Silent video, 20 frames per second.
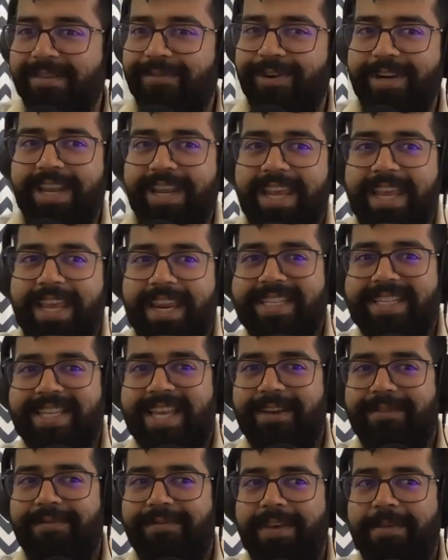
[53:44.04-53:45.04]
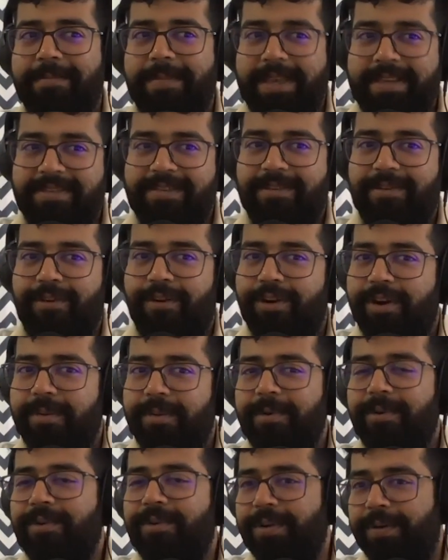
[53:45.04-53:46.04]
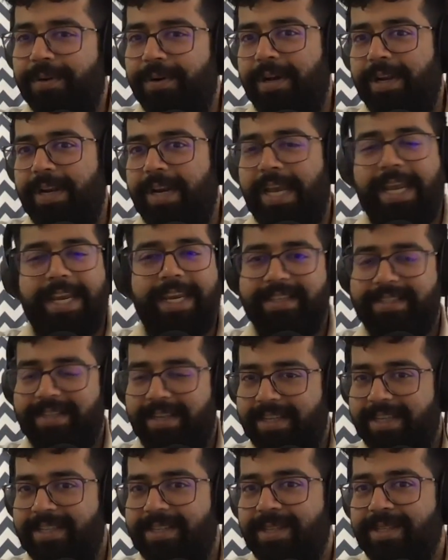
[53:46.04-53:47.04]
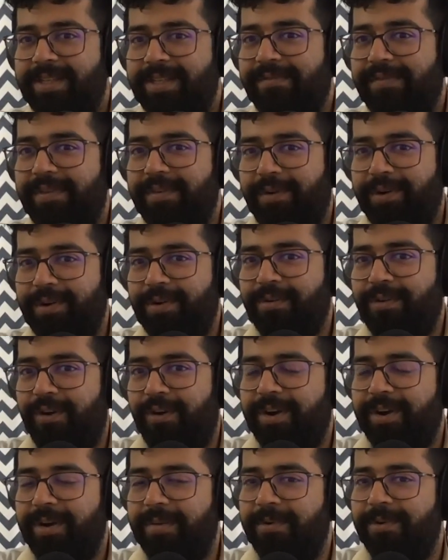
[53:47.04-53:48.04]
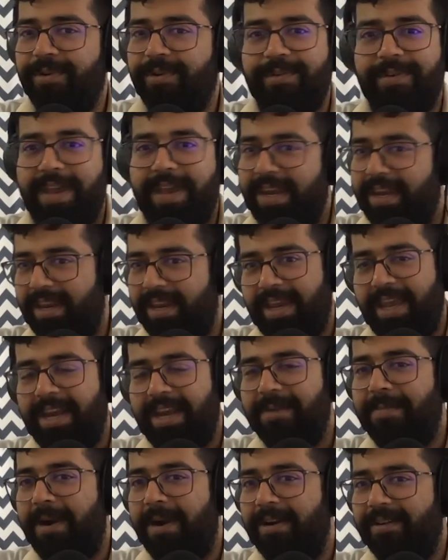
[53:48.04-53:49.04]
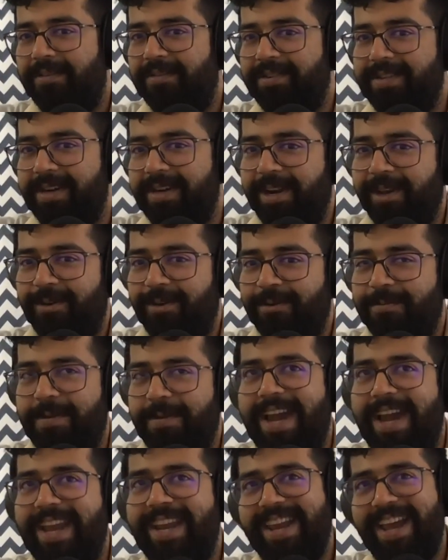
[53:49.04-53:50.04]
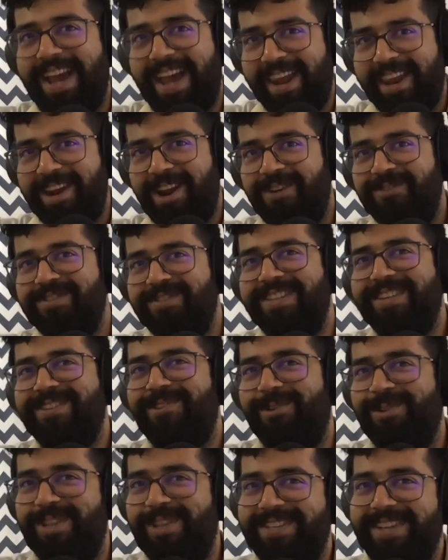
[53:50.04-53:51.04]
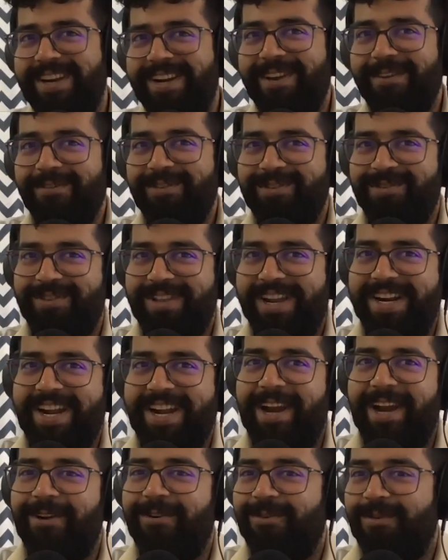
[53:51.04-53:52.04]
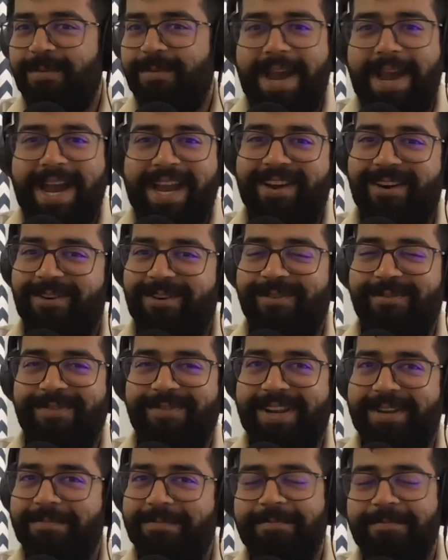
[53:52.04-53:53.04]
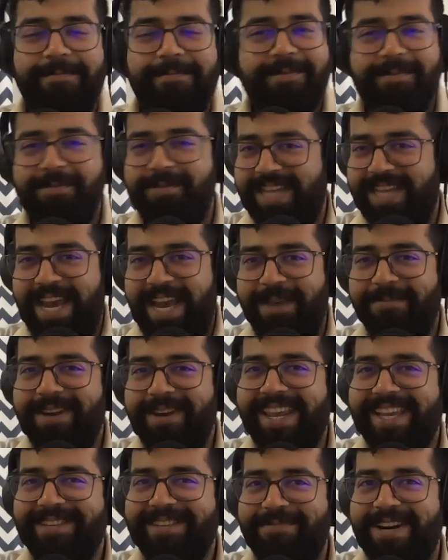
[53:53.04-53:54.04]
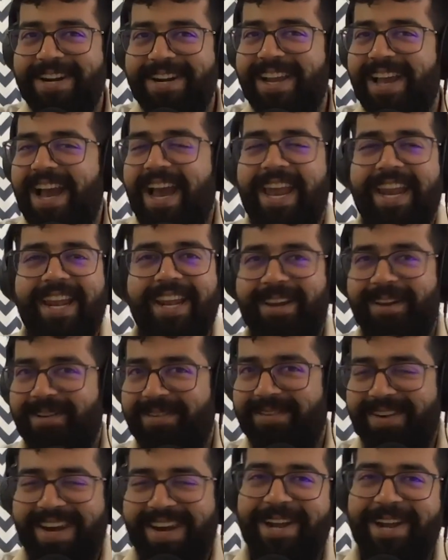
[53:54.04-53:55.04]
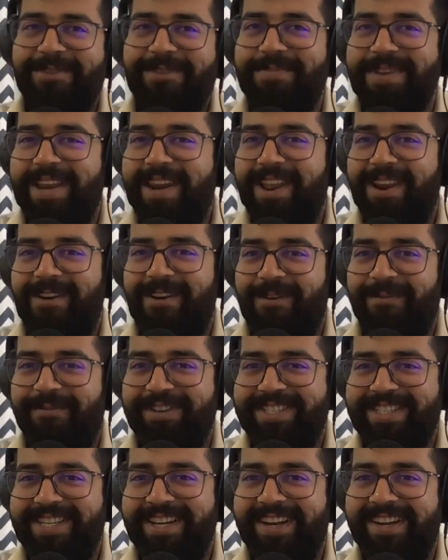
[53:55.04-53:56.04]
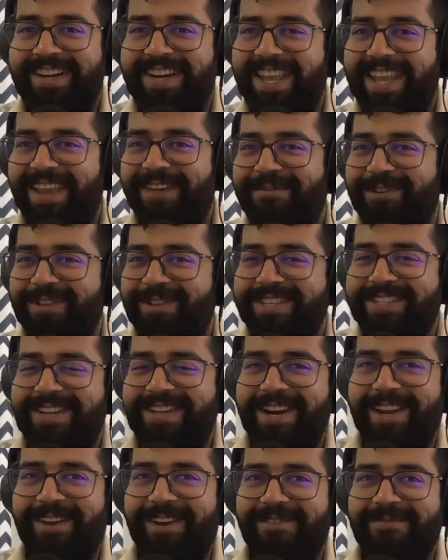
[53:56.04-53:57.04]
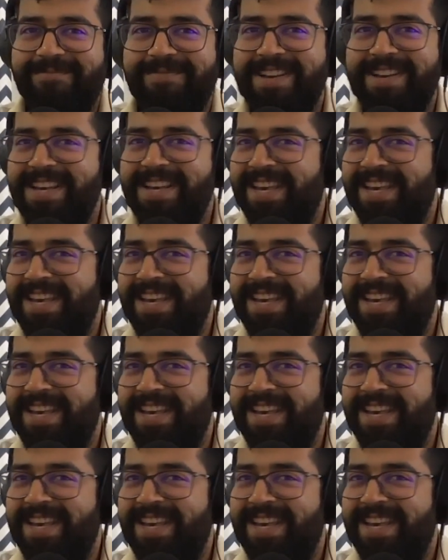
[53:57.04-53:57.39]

what areas can we best contribute to, or any suggestions if you want to contribute to any part of the study group? I'll announce this on this interview so that I don't back out with chai breaks, but I'll try to be an unofficial TA for the study group.